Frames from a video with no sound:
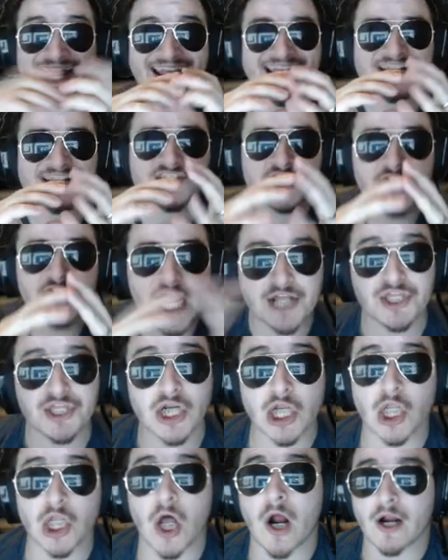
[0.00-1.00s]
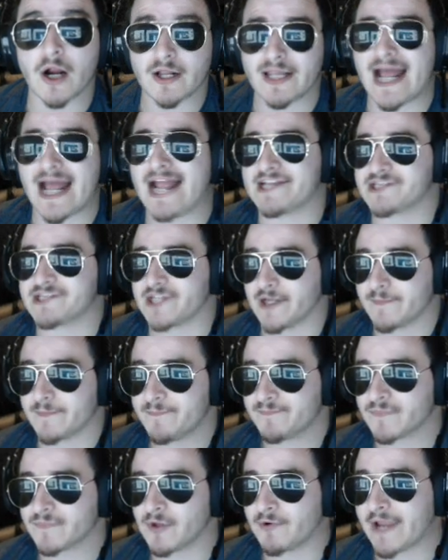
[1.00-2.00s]
it's nothing long lasting.
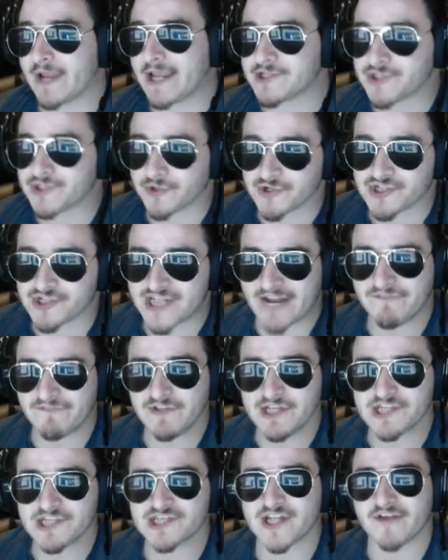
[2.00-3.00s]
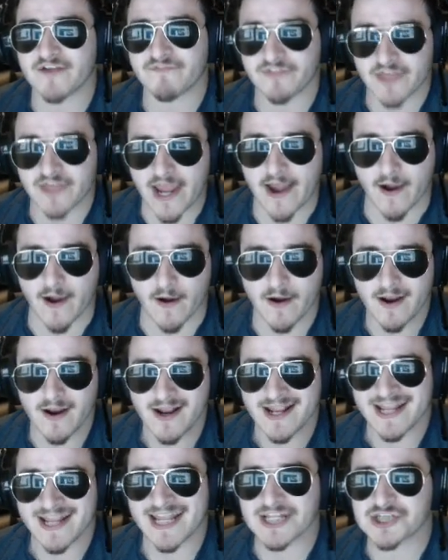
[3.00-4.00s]
Okay, so there's definitely stuff there.
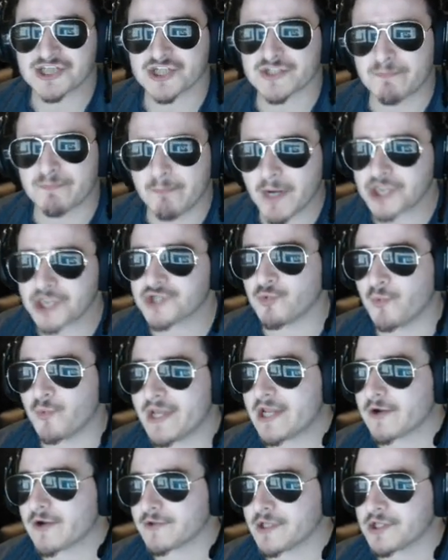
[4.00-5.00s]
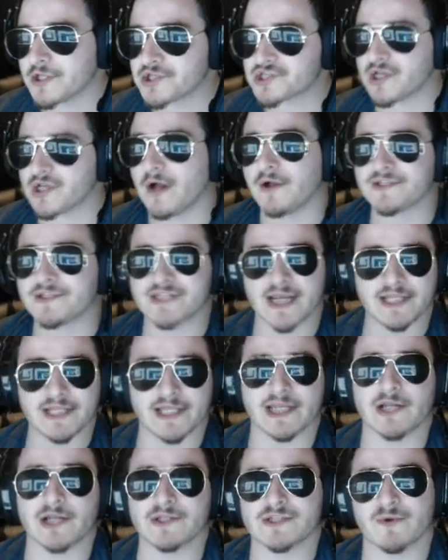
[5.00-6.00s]
It's just much weaker than the solids and
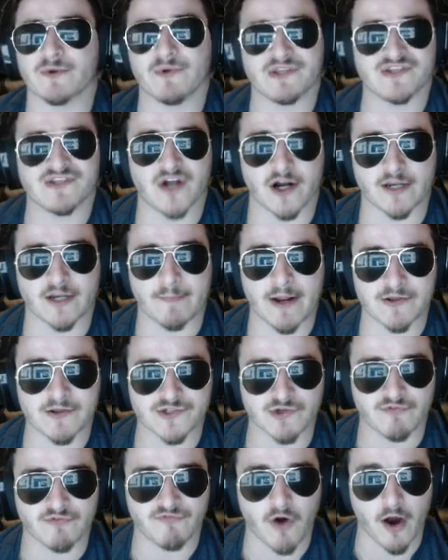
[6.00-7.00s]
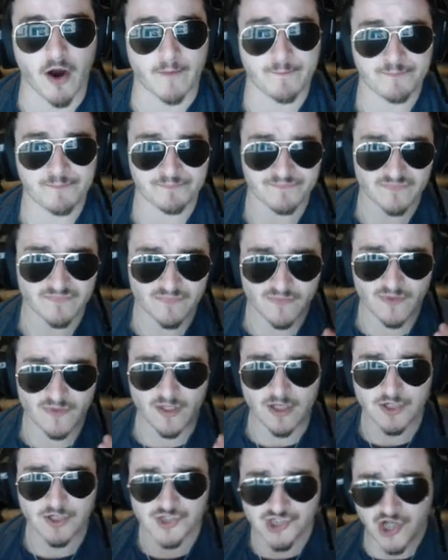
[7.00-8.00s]
liquids that we talked about so far.
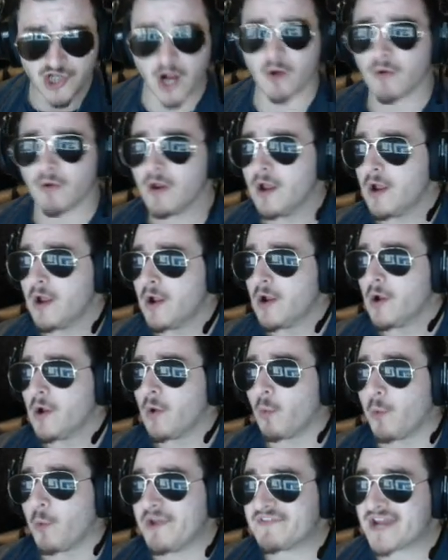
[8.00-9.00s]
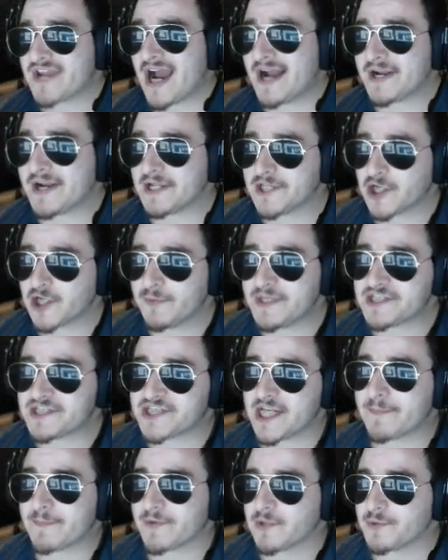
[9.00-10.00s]
So we've gone a little bit
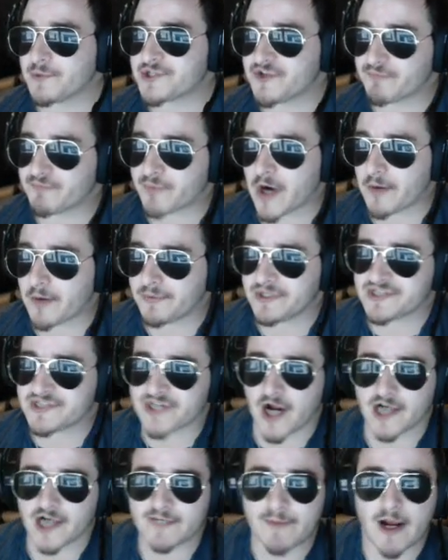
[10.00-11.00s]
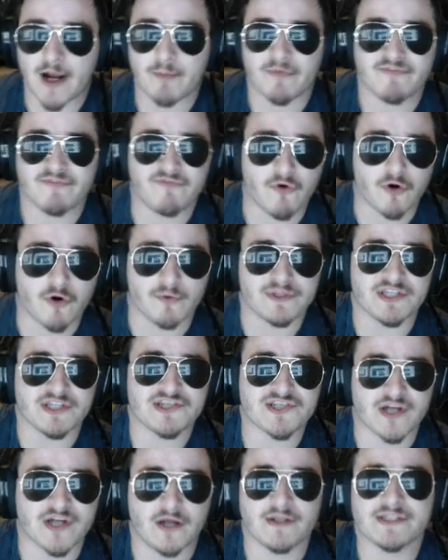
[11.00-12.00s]
deeper than what you've probably talked about before with these
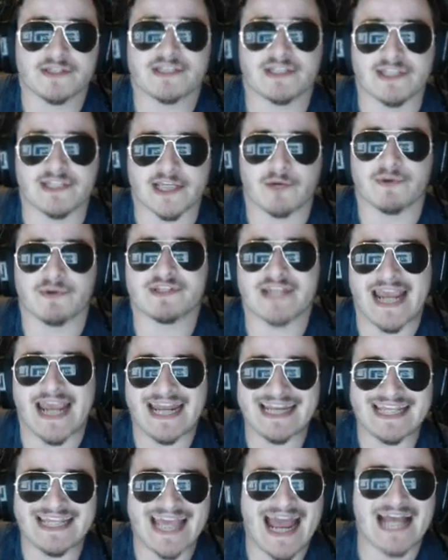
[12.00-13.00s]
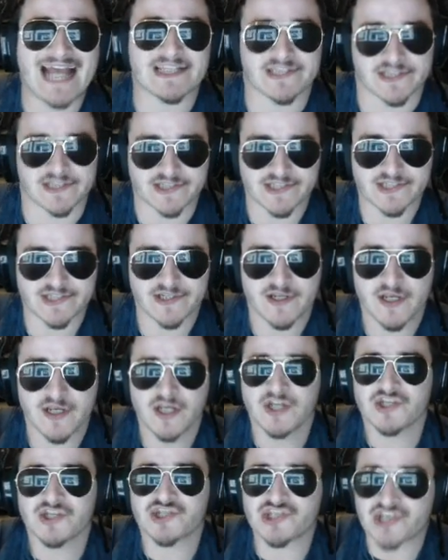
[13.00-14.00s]
solids, liquids, and gases.
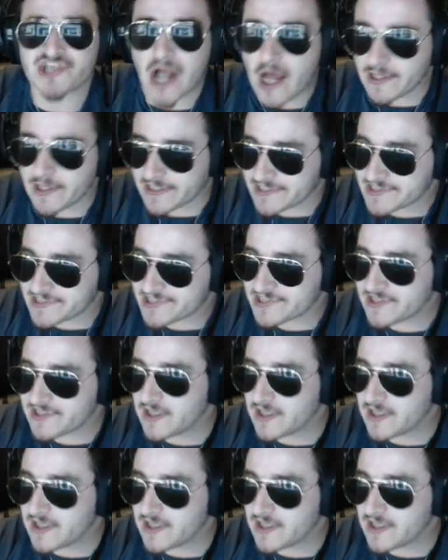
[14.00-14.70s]
Solids,